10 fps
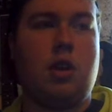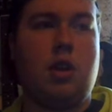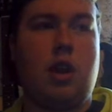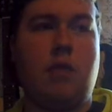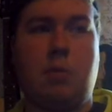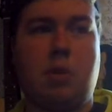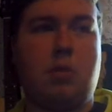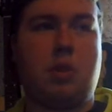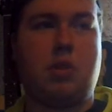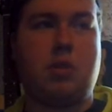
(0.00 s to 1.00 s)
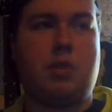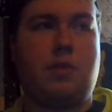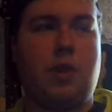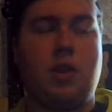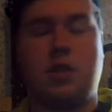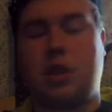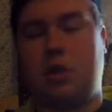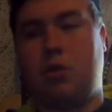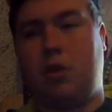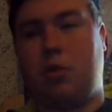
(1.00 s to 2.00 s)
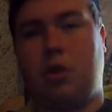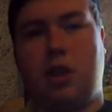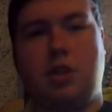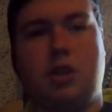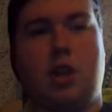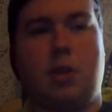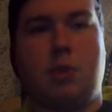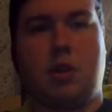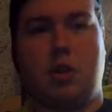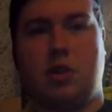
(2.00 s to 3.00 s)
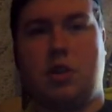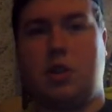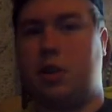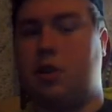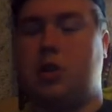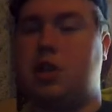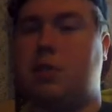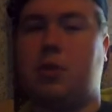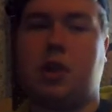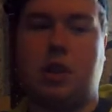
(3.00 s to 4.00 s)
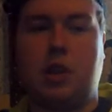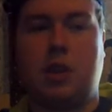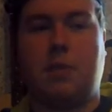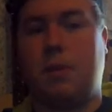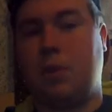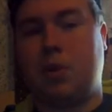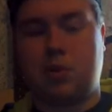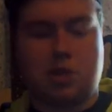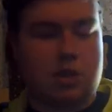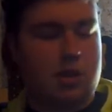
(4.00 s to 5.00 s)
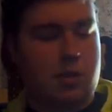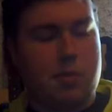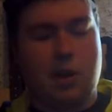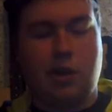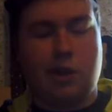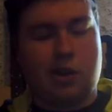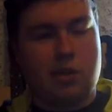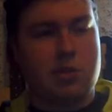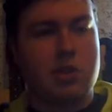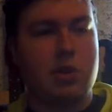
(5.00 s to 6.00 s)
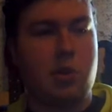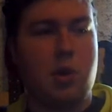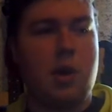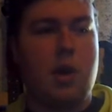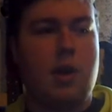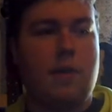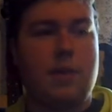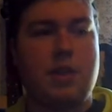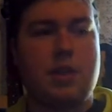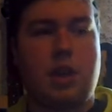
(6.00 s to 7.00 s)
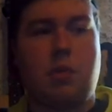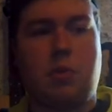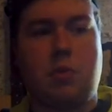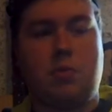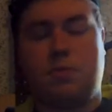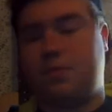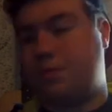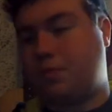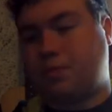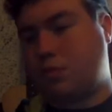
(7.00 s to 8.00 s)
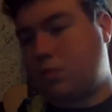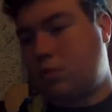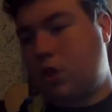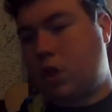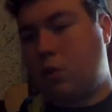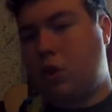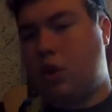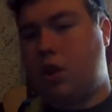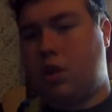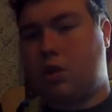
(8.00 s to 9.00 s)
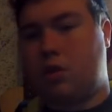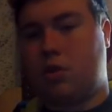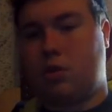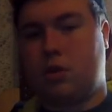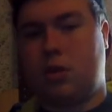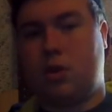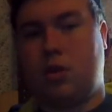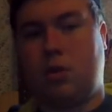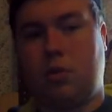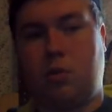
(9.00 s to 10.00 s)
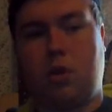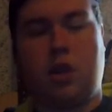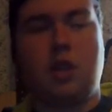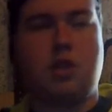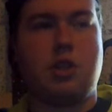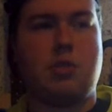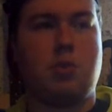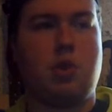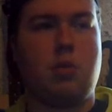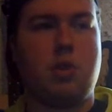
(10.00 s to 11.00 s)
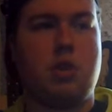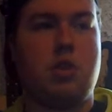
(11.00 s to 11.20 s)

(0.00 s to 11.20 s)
with those friends can really relate to that, because you seem like you need them the most, and then they'll bail on you. So this album really hints at some troubling